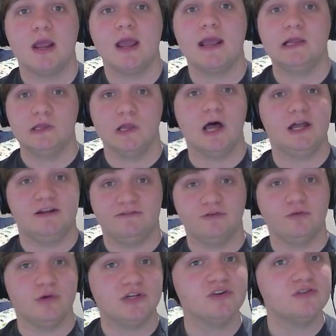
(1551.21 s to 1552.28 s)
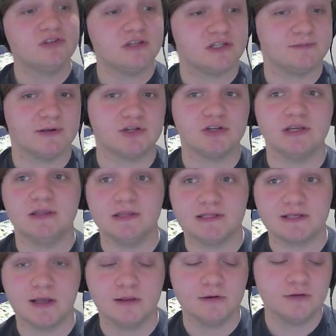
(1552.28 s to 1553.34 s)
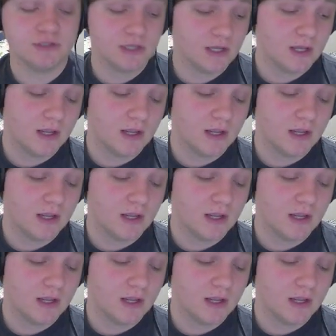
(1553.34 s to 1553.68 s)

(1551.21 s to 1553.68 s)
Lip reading: a lot of creatures, especially in these colors.